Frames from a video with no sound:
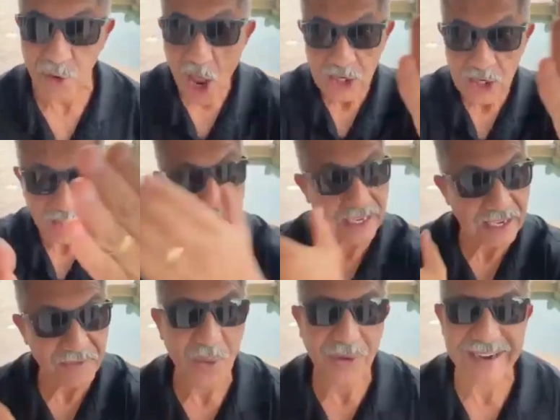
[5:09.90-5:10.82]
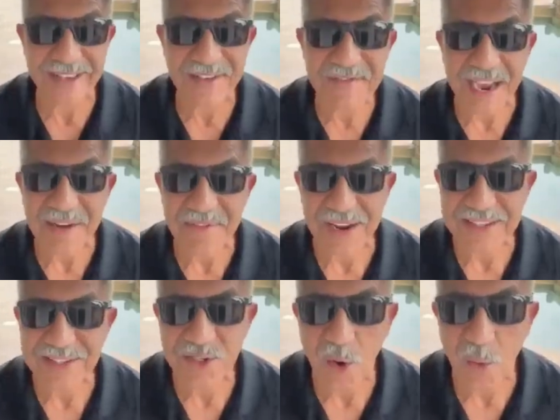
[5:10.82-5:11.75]
Good? Just like if you were going to invite
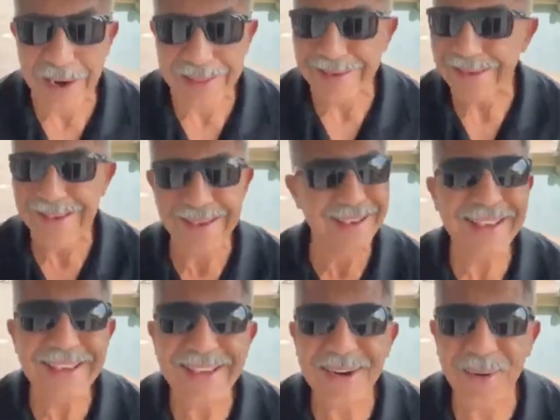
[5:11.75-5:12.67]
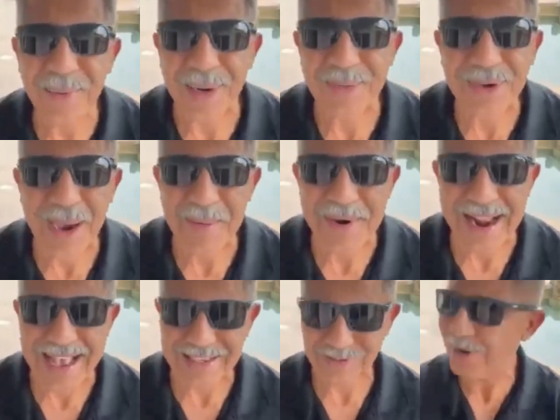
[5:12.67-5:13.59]
friends to your wedding, you don't want them to come and
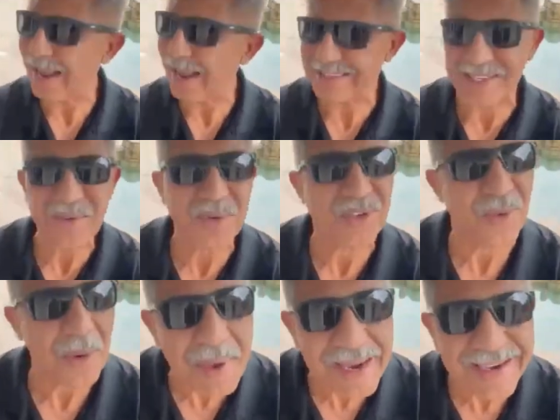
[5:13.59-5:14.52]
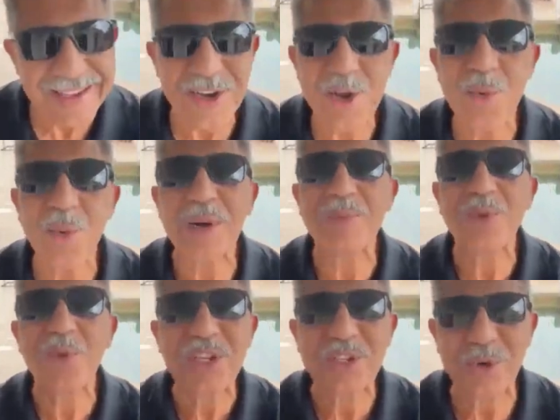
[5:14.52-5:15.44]
ask, you're asking for their opinion. You want them
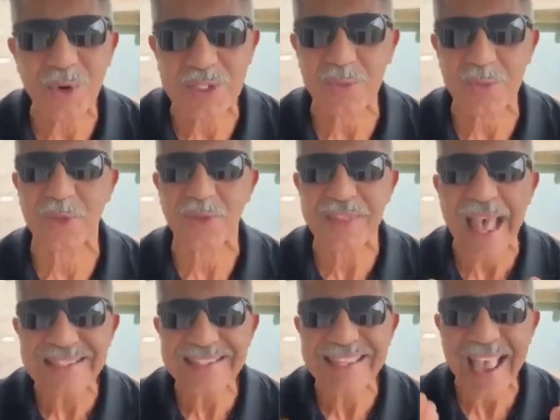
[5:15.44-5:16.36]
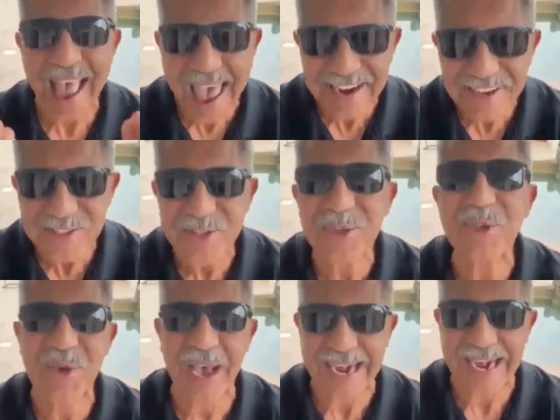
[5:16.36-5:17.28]
to rejoice with you. That's the
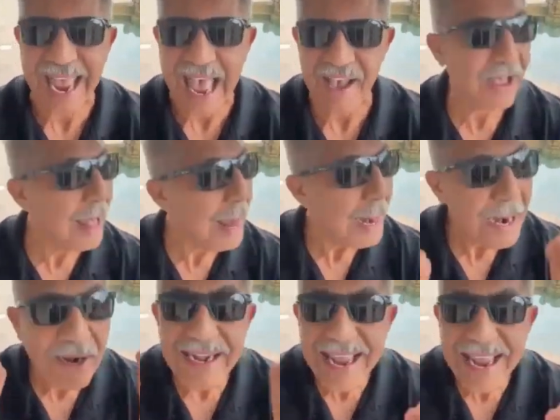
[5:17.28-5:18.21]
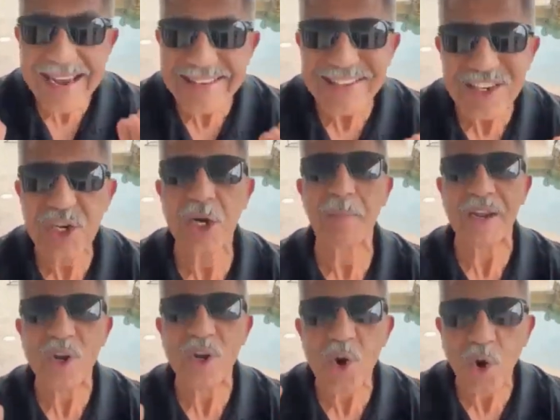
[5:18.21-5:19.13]
attitude you got to have. Ladies and
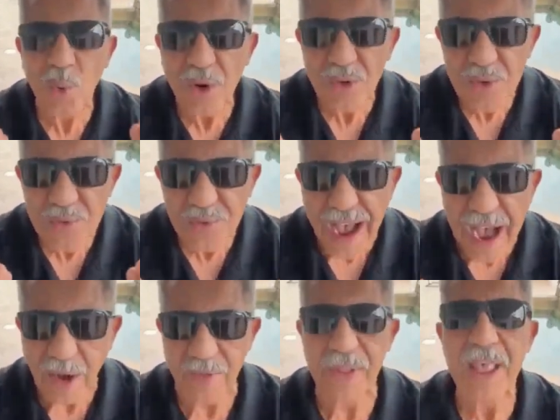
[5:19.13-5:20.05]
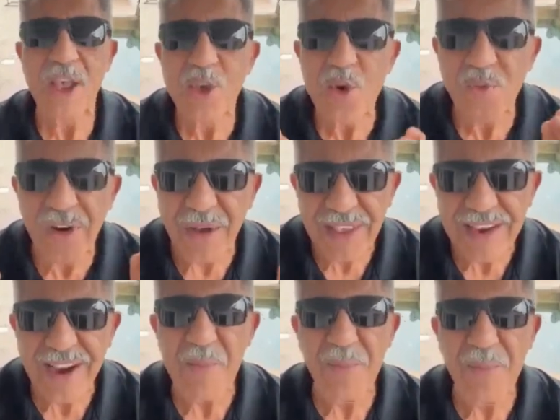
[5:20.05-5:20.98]
gentlemen, look what you found. You found
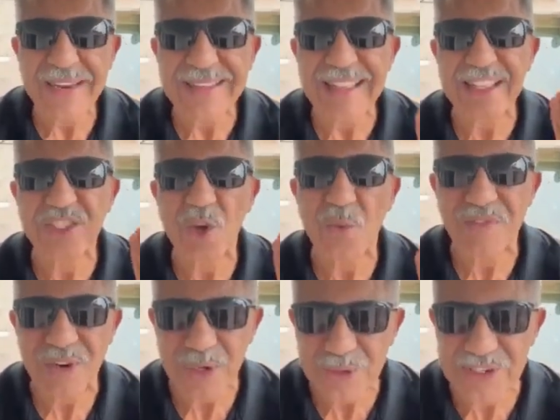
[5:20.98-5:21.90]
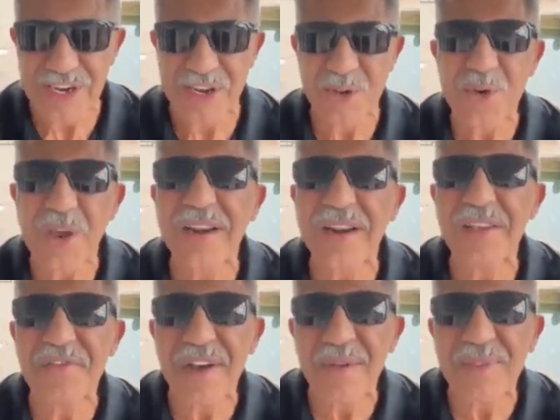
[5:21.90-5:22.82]
the company that's a revolution. You got,
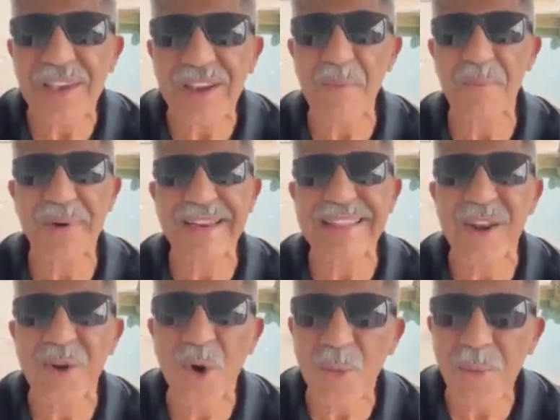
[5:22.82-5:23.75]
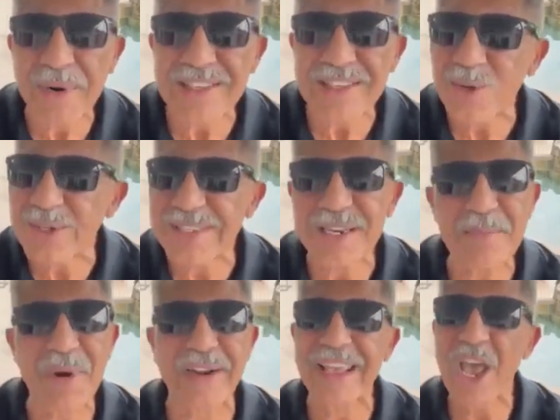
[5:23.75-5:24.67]
you found the company that nobody's
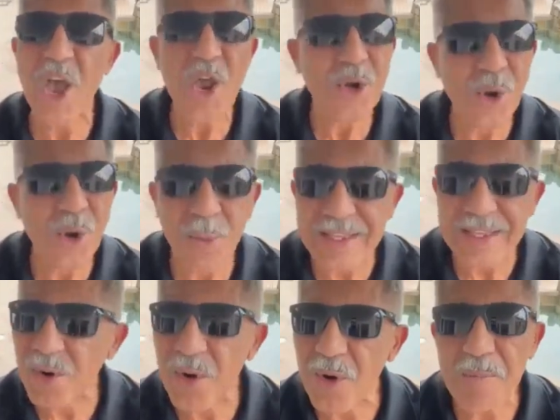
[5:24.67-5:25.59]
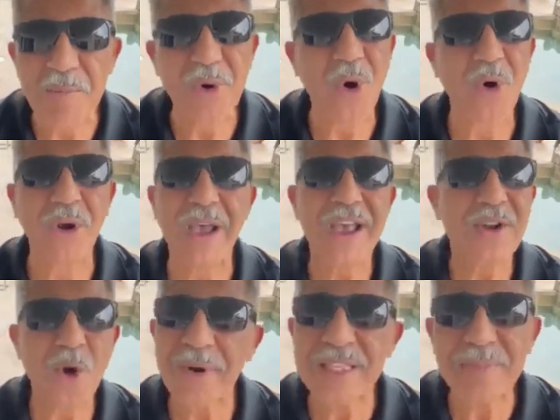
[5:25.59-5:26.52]
losing money, nobody's going broke,
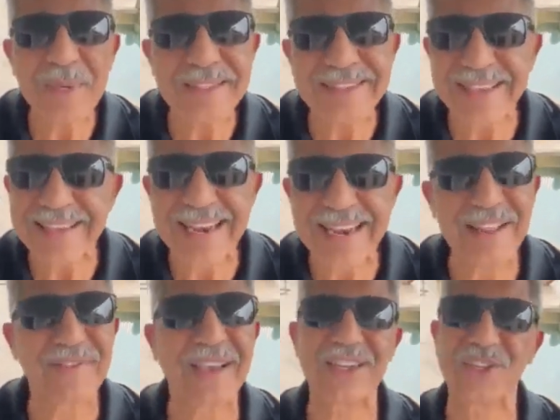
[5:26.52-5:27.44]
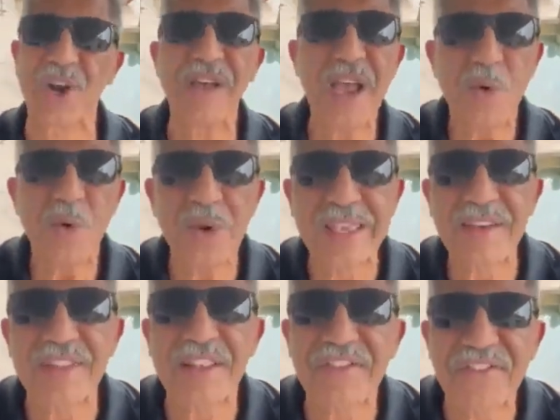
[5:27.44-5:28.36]
nobody's being taken advantage of. We
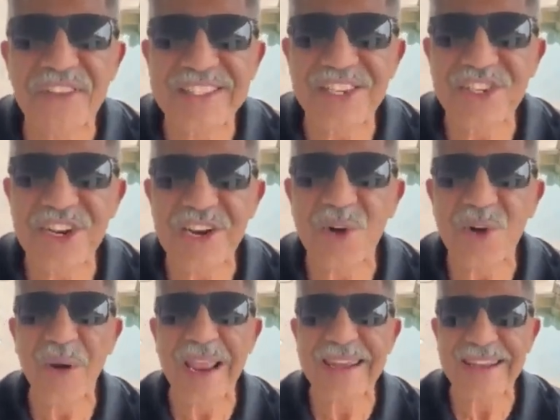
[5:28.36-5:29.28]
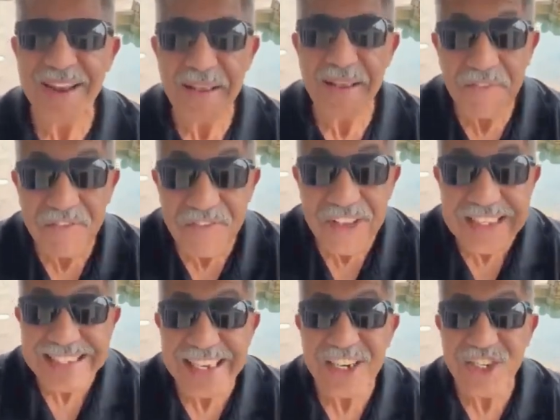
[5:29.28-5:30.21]
give the physician grade
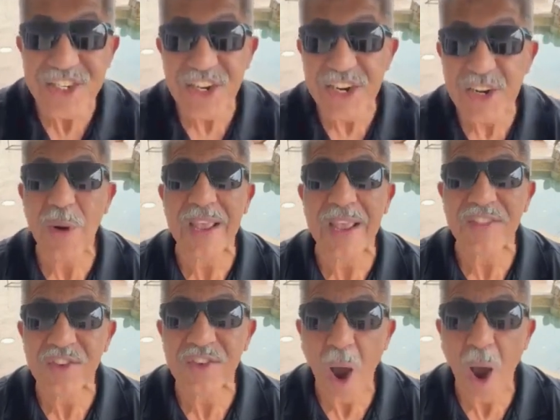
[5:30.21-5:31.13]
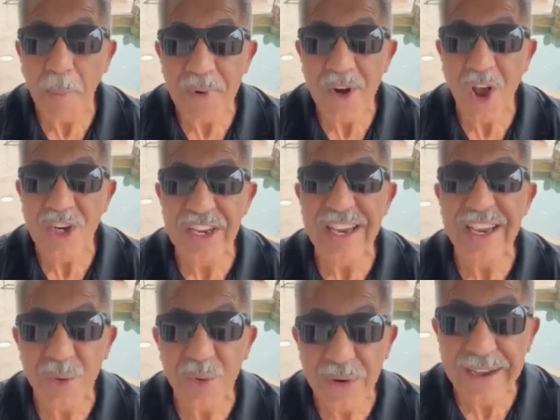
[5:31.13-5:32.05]
physician grade, top notch
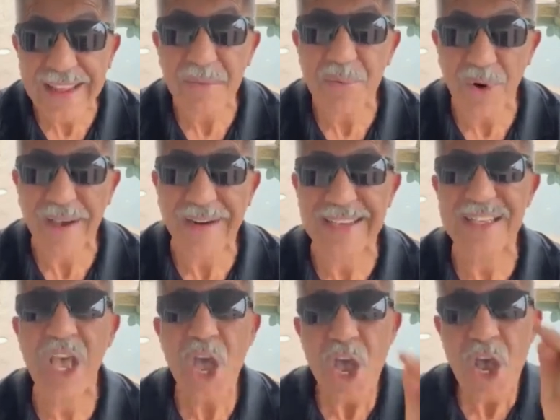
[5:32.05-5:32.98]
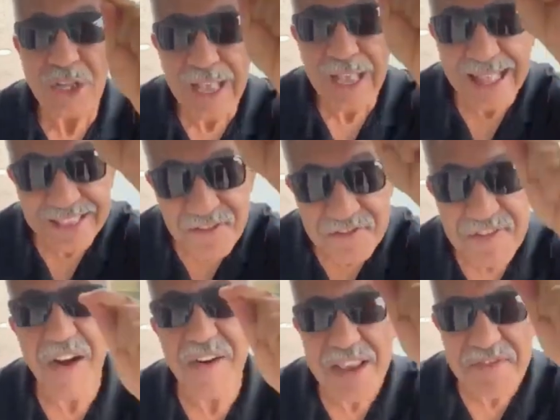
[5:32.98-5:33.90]
ingredient products at the
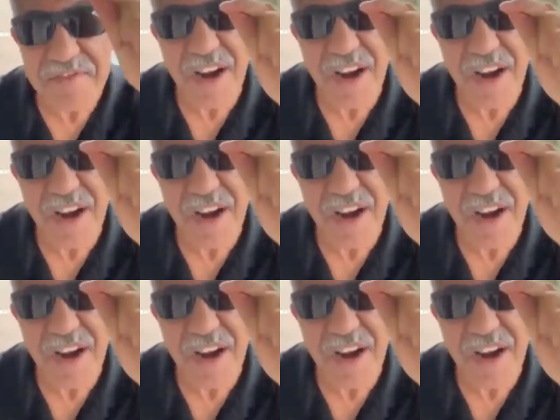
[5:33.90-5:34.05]
very,